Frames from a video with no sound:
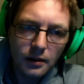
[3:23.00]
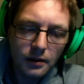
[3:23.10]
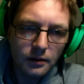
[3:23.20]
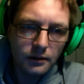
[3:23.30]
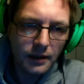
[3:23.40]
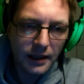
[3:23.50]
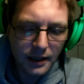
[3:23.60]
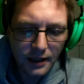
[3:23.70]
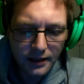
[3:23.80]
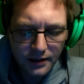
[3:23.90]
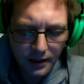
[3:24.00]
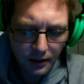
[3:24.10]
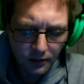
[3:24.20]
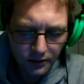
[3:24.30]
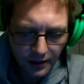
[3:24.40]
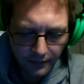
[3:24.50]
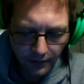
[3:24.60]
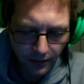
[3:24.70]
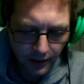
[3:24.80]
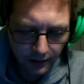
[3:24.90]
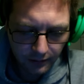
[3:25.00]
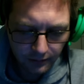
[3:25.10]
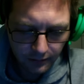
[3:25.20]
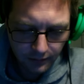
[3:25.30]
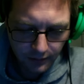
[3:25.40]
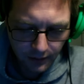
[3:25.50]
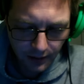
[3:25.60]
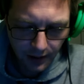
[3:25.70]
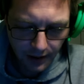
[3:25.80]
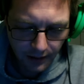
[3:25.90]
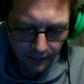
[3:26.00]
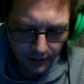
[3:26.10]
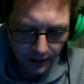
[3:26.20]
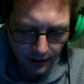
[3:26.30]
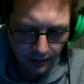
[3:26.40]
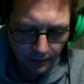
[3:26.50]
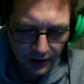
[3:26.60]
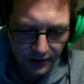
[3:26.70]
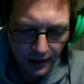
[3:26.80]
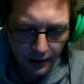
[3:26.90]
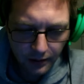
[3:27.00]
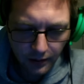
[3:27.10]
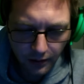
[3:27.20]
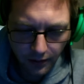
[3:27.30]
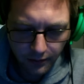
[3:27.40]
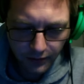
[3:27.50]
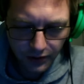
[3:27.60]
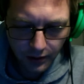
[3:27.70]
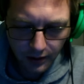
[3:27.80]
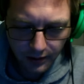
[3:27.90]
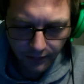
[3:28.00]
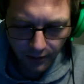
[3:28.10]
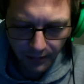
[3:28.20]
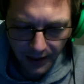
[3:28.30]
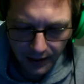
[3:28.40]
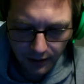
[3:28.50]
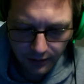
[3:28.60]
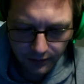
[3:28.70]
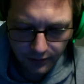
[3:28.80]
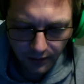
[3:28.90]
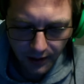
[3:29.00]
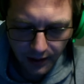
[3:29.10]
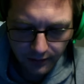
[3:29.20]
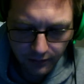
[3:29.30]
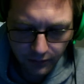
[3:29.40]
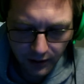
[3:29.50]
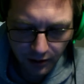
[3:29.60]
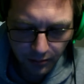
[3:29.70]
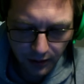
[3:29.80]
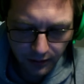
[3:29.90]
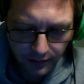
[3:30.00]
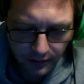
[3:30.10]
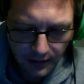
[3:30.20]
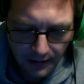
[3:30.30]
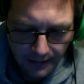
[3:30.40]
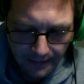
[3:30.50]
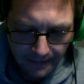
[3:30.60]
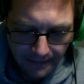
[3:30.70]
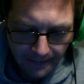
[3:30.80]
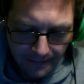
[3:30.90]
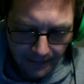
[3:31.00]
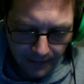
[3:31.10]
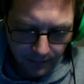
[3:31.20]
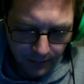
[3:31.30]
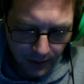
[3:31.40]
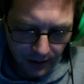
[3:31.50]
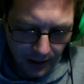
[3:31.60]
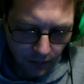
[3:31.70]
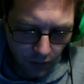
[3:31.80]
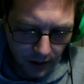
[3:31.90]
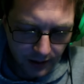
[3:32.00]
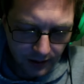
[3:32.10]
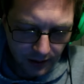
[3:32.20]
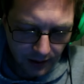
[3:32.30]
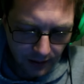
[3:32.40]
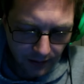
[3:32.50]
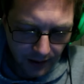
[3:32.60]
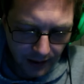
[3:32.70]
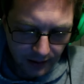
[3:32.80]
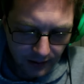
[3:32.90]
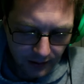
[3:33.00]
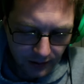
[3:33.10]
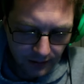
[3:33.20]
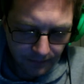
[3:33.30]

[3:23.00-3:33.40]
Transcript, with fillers: Alright guys, I lost everything. I even uh, missed out on the result of the battle, so that really blew. But I won it, and that is,